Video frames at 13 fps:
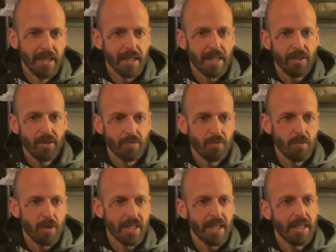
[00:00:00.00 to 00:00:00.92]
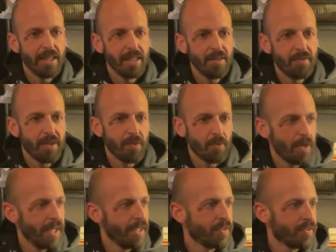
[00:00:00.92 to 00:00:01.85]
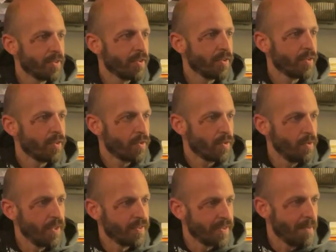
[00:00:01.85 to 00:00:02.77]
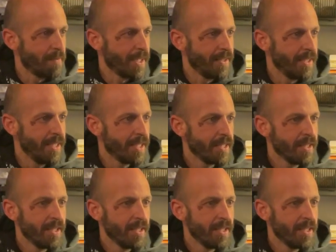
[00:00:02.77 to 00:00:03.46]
kind of working in different ways through the same idea.